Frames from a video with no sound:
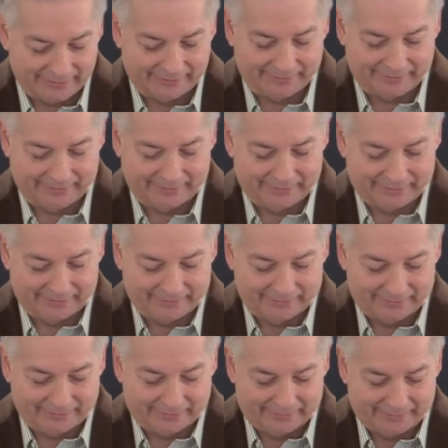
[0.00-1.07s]

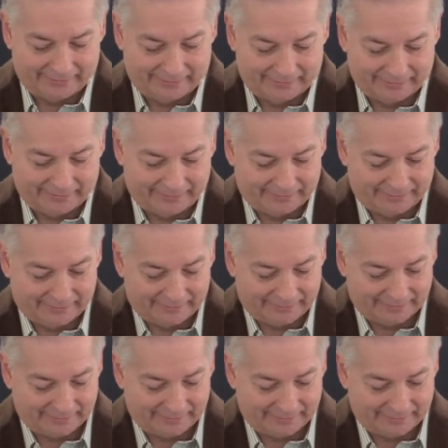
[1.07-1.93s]
(no one is talking)